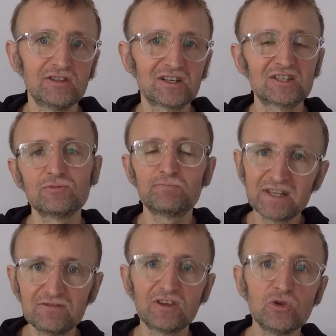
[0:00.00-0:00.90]
There are some
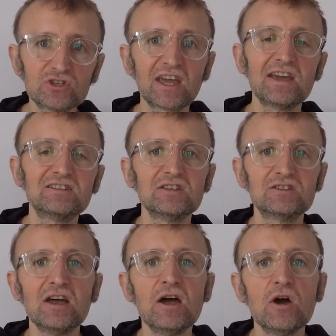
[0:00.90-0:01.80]
specific use
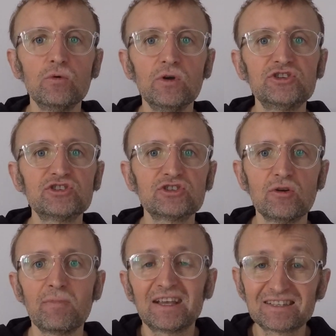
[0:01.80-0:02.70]
cases which
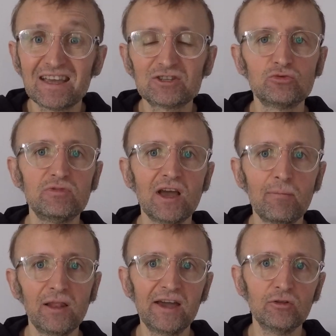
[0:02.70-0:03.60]
make sense to be
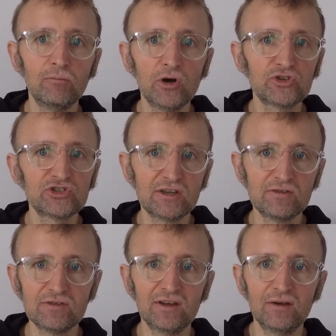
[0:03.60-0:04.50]
applied on
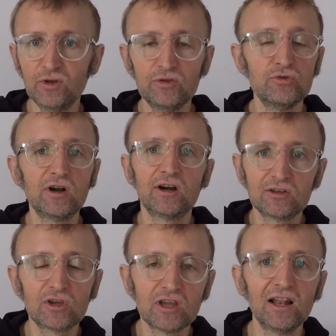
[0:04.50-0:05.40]
blockchain when you are
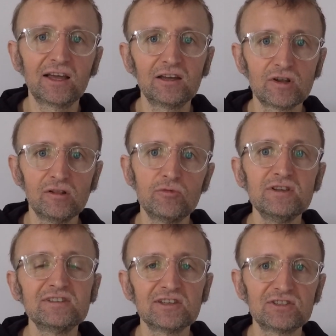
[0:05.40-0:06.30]
talking like a regular business.